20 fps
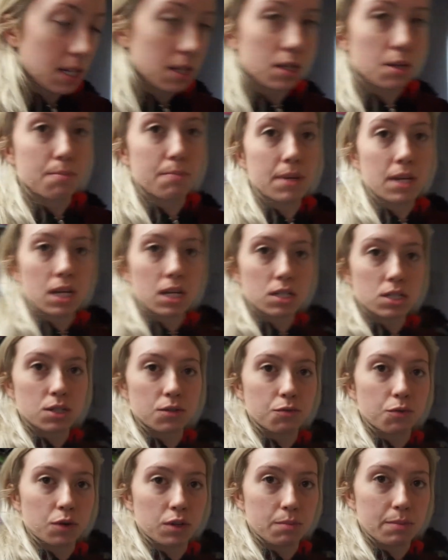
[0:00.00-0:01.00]
the meat
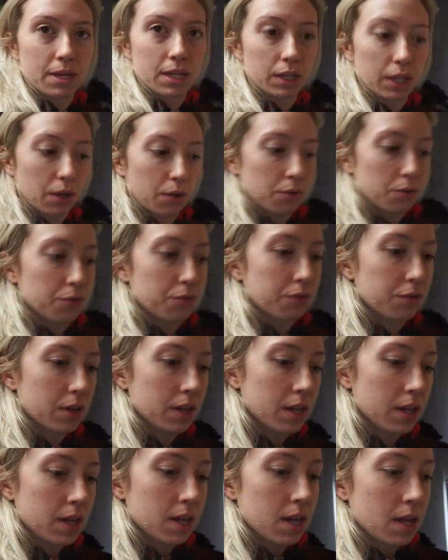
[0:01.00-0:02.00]
for the meatloaf
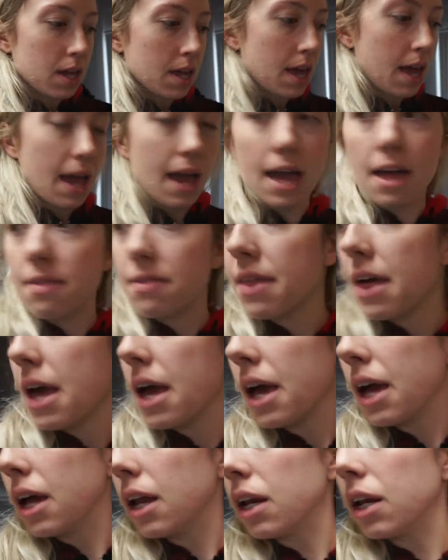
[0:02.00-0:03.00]
and
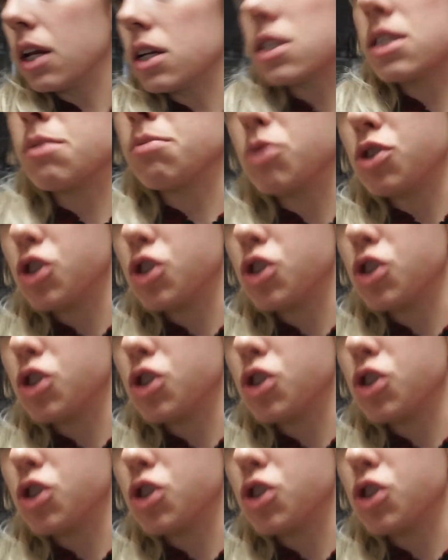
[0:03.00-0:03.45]
then some